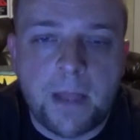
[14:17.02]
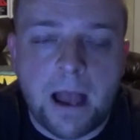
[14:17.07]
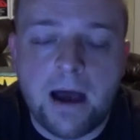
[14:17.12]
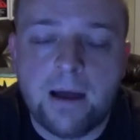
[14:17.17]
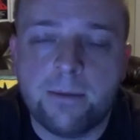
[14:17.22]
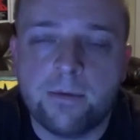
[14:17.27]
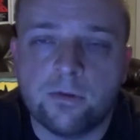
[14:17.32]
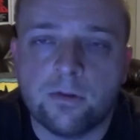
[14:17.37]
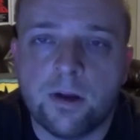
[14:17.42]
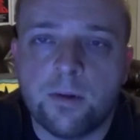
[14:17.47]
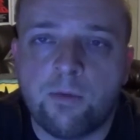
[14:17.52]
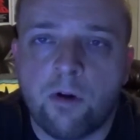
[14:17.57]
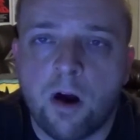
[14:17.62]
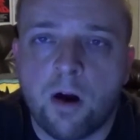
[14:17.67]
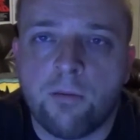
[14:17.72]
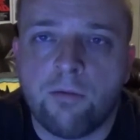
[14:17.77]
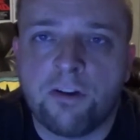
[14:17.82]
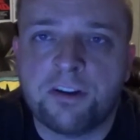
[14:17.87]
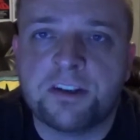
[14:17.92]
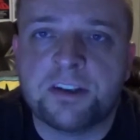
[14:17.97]
I'd be really
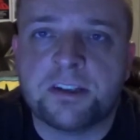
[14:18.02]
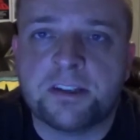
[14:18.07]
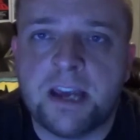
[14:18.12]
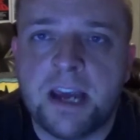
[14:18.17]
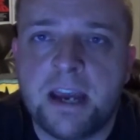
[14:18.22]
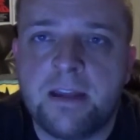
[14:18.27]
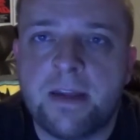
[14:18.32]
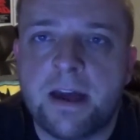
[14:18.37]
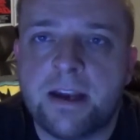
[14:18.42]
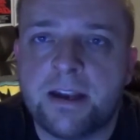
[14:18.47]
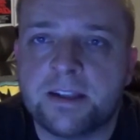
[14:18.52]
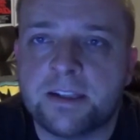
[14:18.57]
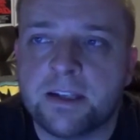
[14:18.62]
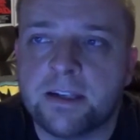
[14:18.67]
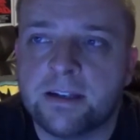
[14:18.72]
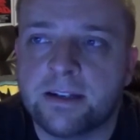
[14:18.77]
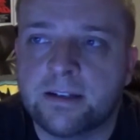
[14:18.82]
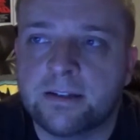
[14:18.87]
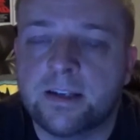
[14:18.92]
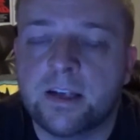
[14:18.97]
hard pressed to say that it's
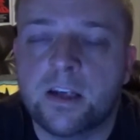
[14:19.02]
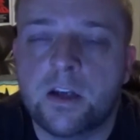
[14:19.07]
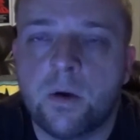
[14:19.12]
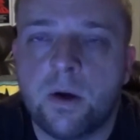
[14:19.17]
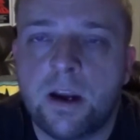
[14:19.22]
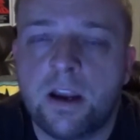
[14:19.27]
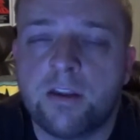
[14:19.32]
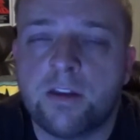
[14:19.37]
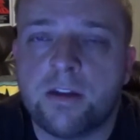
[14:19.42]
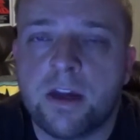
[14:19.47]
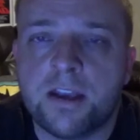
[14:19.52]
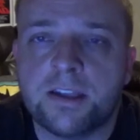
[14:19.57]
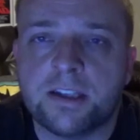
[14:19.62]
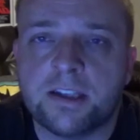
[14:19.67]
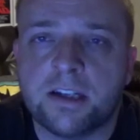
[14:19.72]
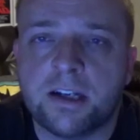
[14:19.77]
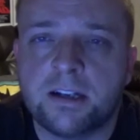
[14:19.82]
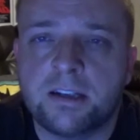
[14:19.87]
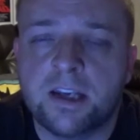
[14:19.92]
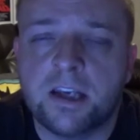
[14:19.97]
going to continue anything. It's
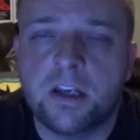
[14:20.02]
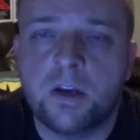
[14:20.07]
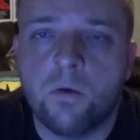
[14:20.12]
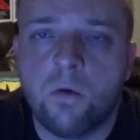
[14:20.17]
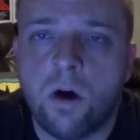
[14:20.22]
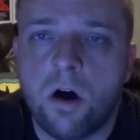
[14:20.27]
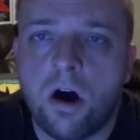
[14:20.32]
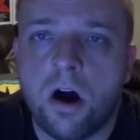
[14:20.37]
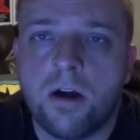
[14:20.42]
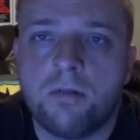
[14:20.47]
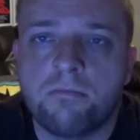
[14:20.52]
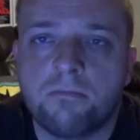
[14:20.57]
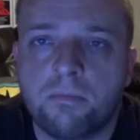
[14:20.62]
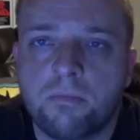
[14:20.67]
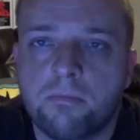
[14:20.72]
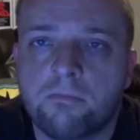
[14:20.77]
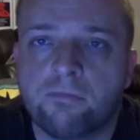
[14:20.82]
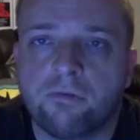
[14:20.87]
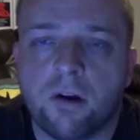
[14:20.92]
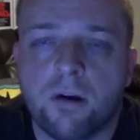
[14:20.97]
going to continue on
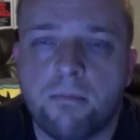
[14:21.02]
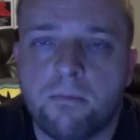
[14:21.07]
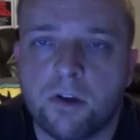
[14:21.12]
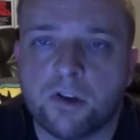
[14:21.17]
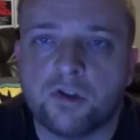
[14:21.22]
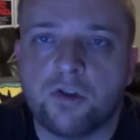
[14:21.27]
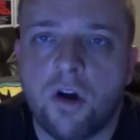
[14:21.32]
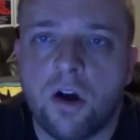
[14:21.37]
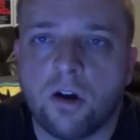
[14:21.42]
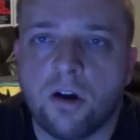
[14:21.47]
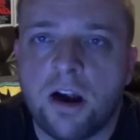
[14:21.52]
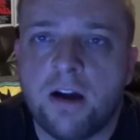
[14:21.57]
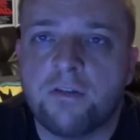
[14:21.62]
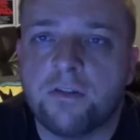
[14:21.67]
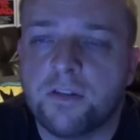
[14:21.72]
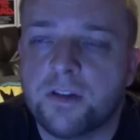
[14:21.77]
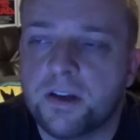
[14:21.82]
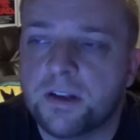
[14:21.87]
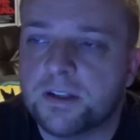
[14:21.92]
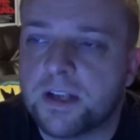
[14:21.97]
much longer
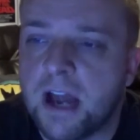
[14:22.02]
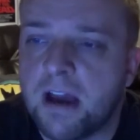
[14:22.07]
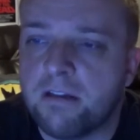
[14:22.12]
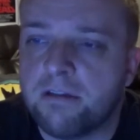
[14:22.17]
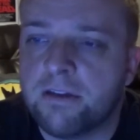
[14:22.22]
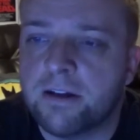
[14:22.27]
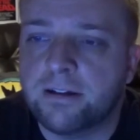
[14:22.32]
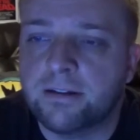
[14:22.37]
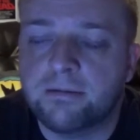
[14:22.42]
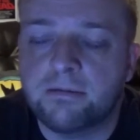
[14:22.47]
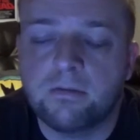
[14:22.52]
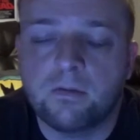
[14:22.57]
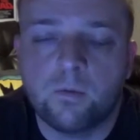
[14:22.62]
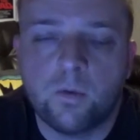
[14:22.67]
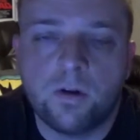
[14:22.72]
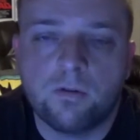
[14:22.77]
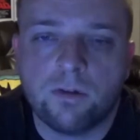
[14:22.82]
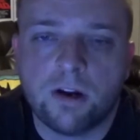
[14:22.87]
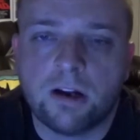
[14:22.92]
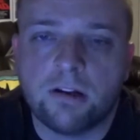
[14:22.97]
after this. I think
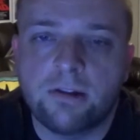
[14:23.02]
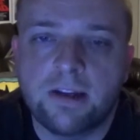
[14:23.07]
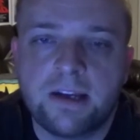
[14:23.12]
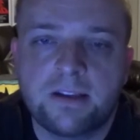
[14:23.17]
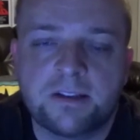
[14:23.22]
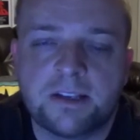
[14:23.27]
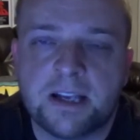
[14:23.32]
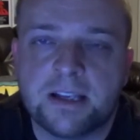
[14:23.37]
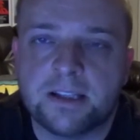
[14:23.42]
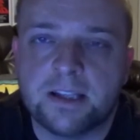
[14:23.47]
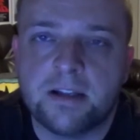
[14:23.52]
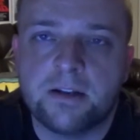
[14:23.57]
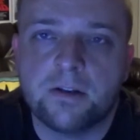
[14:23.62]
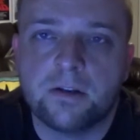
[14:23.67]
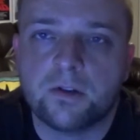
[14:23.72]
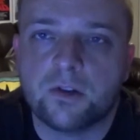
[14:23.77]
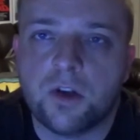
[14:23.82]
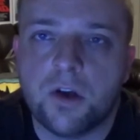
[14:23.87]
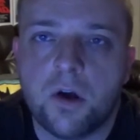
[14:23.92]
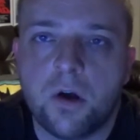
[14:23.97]
when Rick leaves, that's the end of
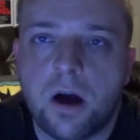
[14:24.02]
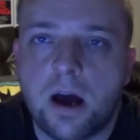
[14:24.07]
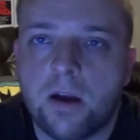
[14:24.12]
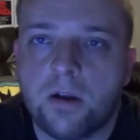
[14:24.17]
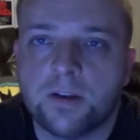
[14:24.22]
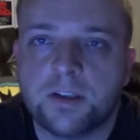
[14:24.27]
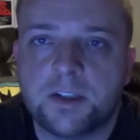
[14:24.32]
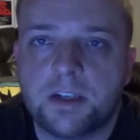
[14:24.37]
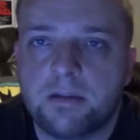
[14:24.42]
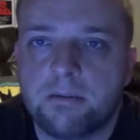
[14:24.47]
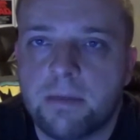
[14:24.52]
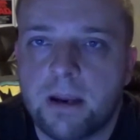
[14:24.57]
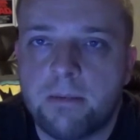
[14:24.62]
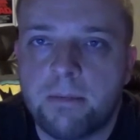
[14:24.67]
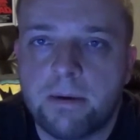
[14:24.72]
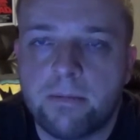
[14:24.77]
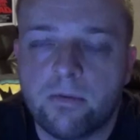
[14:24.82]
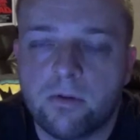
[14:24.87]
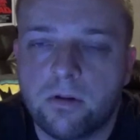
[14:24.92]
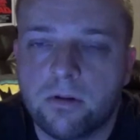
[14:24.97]
the show. I don't see many
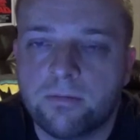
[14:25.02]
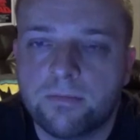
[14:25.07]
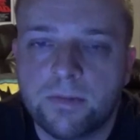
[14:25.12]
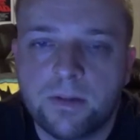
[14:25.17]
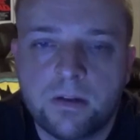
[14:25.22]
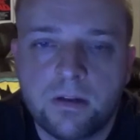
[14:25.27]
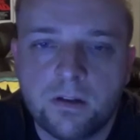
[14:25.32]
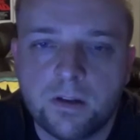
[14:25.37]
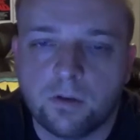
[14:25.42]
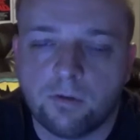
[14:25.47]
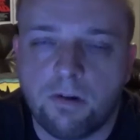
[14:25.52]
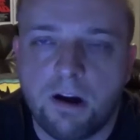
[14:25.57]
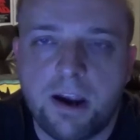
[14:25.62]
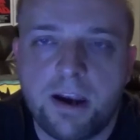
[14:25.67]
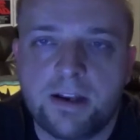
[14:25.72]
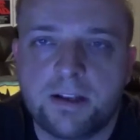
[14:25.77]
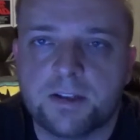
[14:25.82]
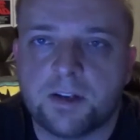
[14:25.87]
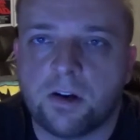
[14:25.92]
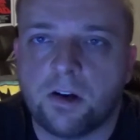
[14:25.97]
people. The
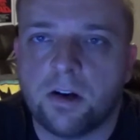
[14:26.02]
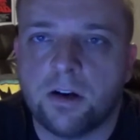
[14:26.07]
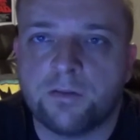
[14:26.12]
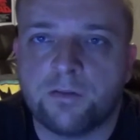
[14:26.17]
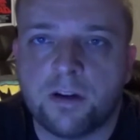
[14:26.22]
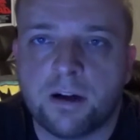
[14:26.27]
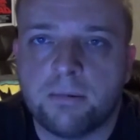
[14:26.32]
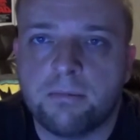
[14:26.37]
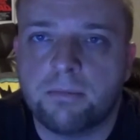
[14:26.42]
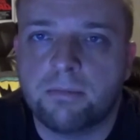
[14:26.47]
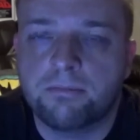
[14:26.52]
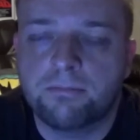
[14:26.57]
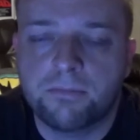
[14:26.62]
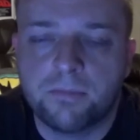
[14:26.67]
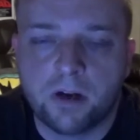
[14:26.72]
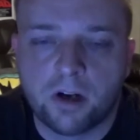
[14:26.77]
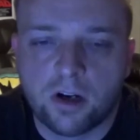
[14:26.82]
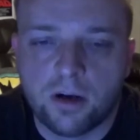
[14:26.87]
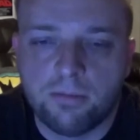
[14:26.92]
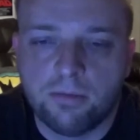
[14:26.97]
ratings are going to freaking
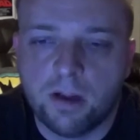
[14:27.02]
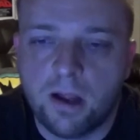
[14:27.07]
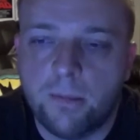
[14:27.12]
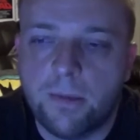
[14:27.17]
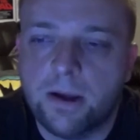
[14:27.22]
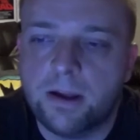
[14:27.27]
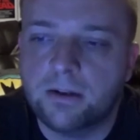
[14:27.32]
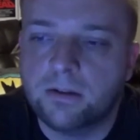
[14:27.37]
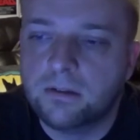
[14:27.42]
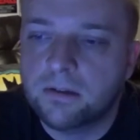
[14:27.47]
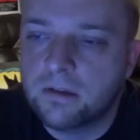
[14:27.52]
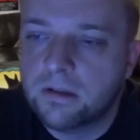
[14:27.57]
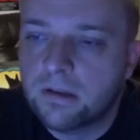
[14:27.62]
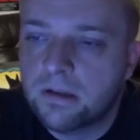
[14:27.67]
plummet.